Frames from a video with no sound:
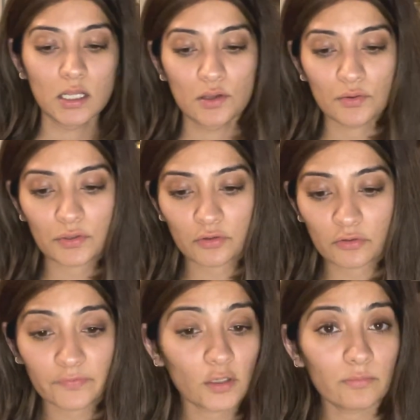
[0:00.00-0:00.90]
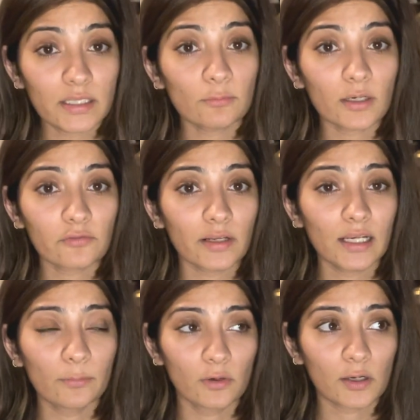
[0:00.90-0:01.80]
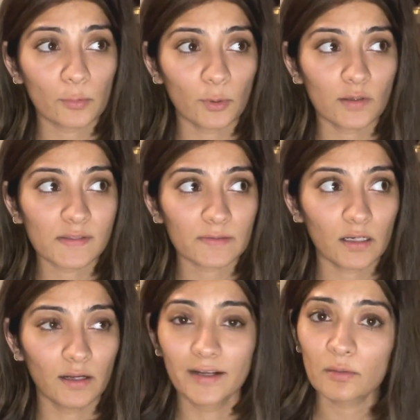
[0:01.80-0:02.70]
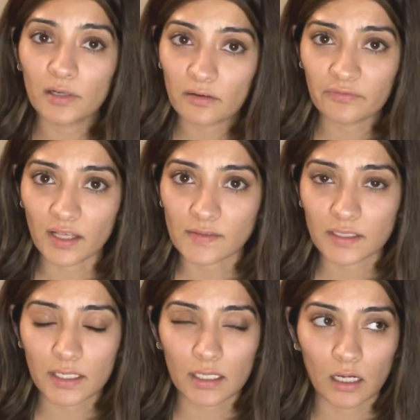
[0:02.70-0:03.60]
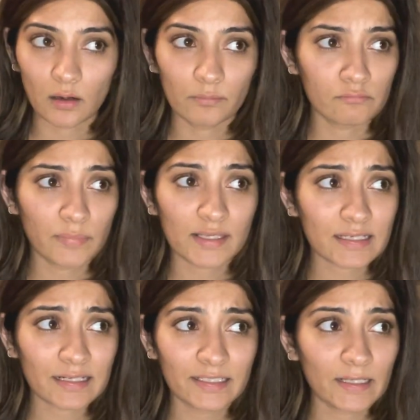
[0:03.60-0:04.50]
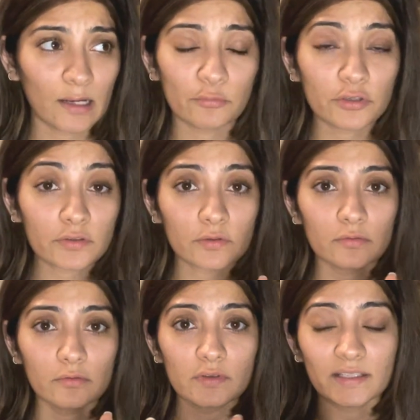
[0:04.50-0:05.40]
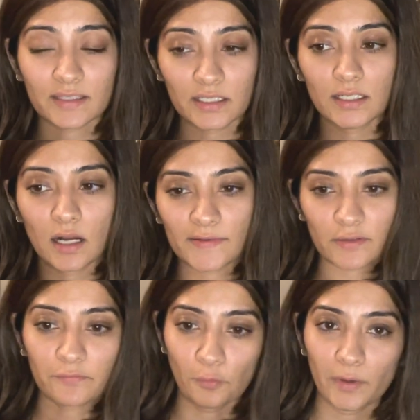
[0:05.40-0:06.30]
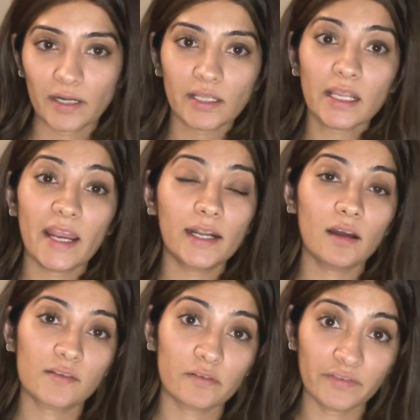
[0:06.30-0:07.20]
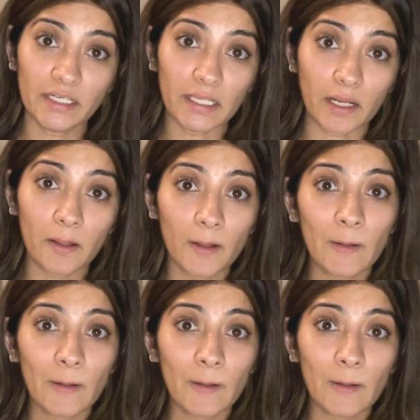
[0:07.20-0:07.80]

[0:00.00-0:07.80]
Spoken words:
So for me, what really worked was intermittent fasting. Basically, I used to do 16 hours of no eating, 8 hours of eating.